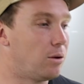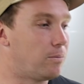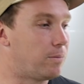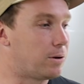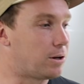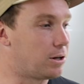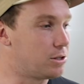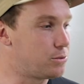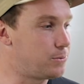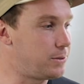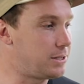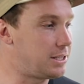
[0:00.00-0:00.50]

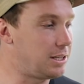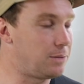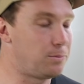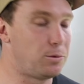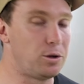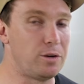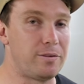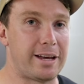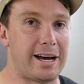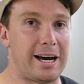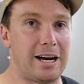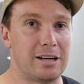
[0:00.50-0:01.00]
Because we did
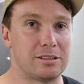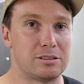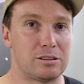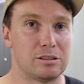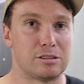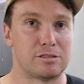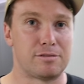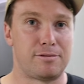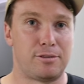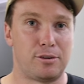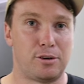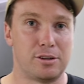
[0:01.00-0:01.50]
move the
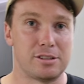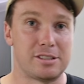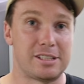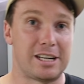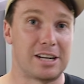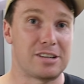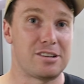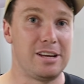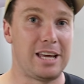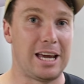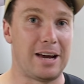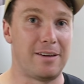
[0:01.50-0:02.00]
axles forwards, it
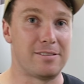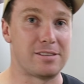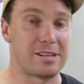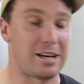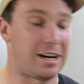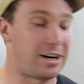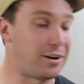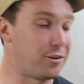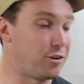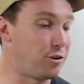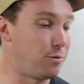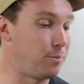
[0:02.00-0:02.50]
actually gave us
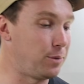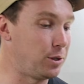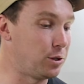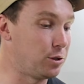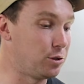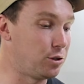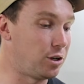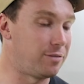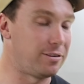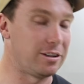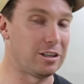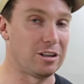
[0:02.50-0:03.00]
100
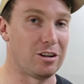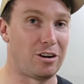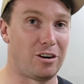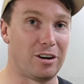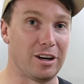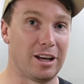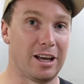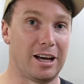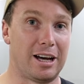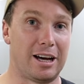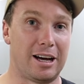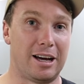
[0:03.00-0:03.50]
mil of a
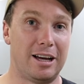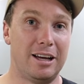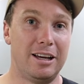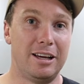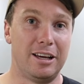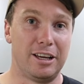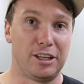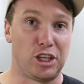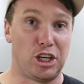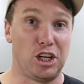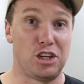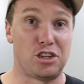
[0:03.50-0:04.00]
longer
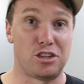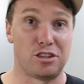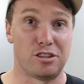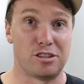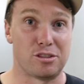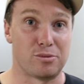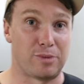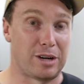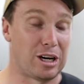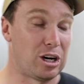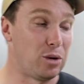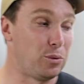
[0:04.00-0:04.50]
kitchen
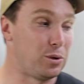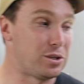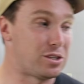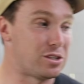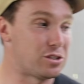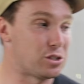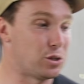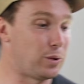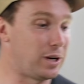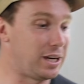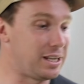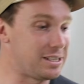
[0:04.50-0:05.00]
as well, which
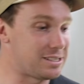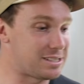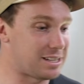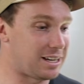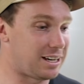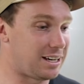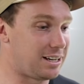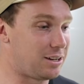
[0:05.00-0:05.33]
is always